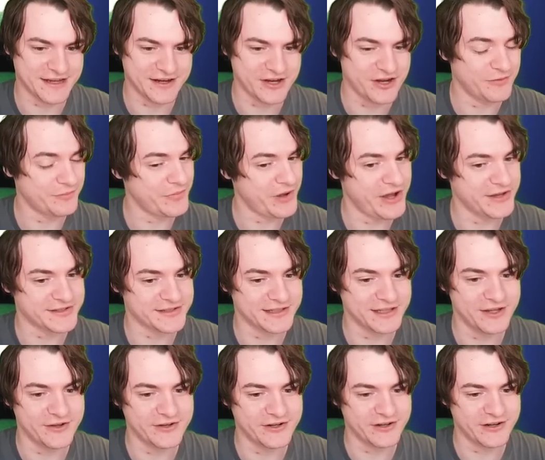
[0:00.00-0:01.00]
I got
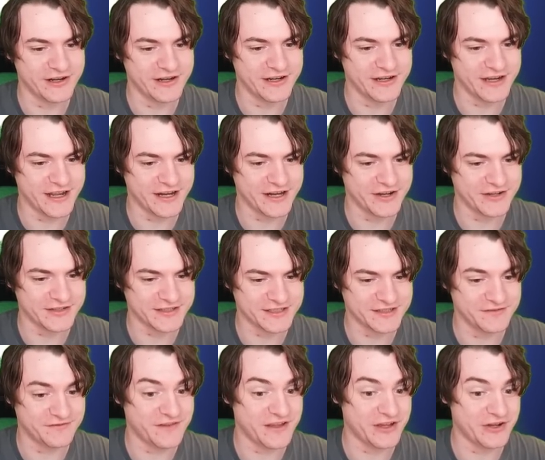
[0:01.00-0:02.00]
Barcelona and I got
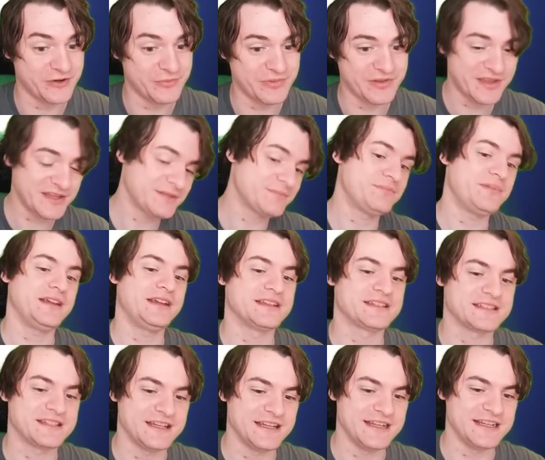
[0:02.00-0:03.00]
Seville, but there's bigger
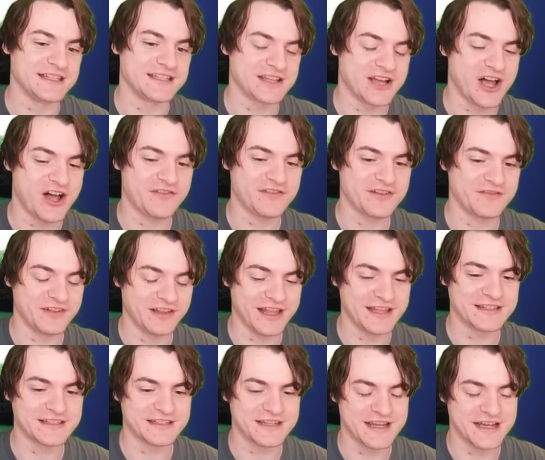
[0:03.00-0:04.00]
cities after
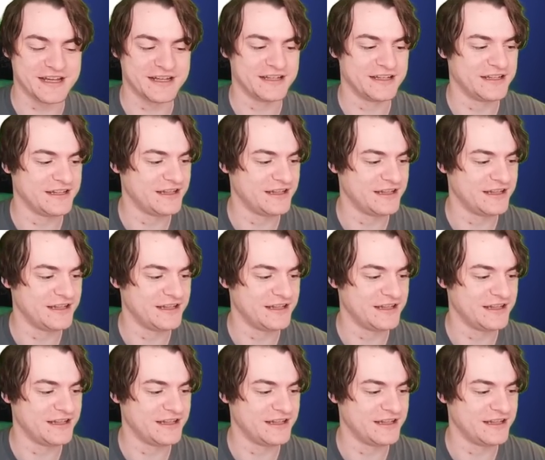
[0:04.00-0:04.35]
Valencia.